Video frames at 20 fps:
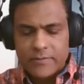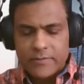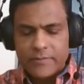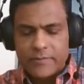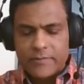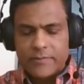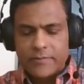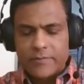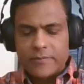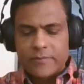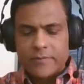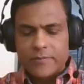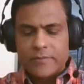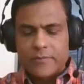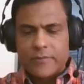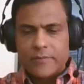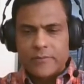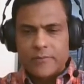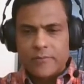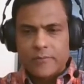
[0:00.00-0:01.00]

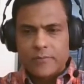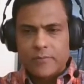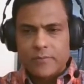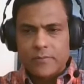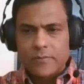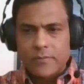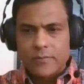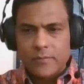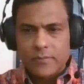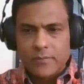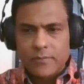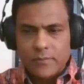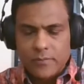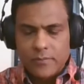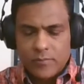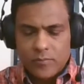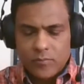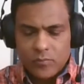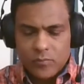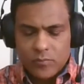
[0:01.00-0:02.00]

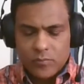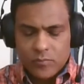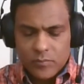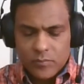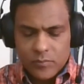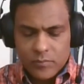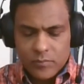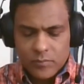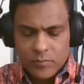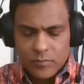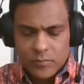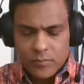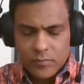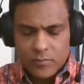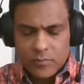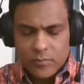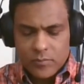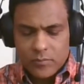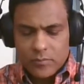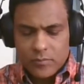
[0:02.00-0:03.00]

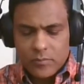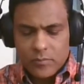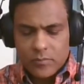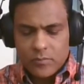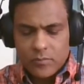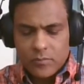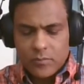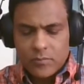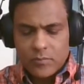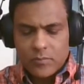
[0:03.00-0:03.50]
(no one is talking)